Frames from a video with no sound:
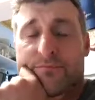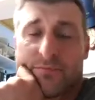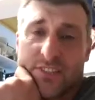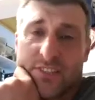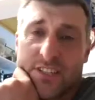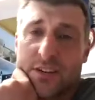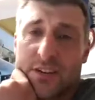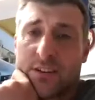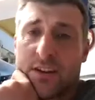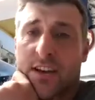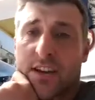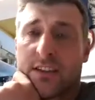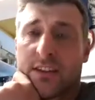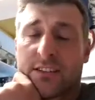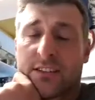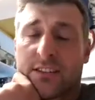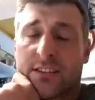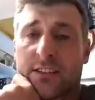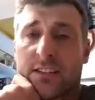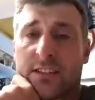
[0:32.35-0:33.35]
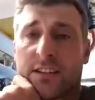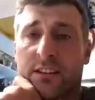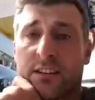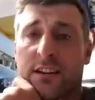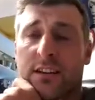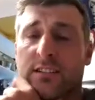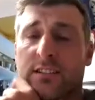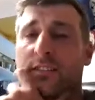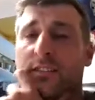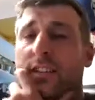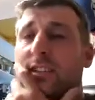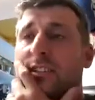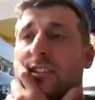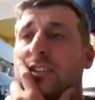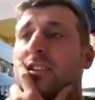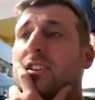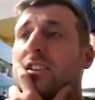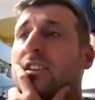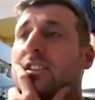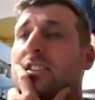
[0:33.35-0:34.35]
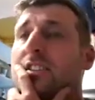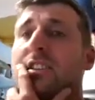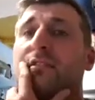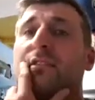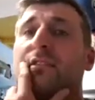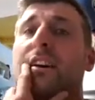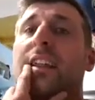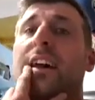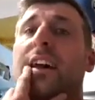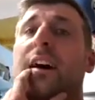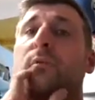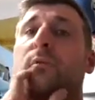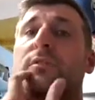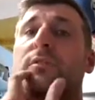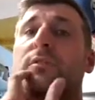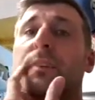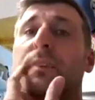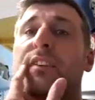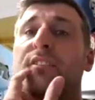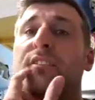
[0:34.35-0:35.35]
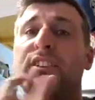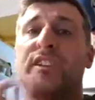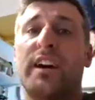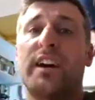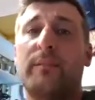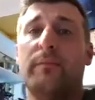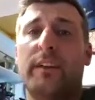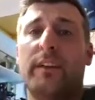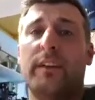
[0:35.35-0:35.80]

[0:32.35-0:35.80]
So yeah, the likes of English Knight and stuff like that was a bit of a shame.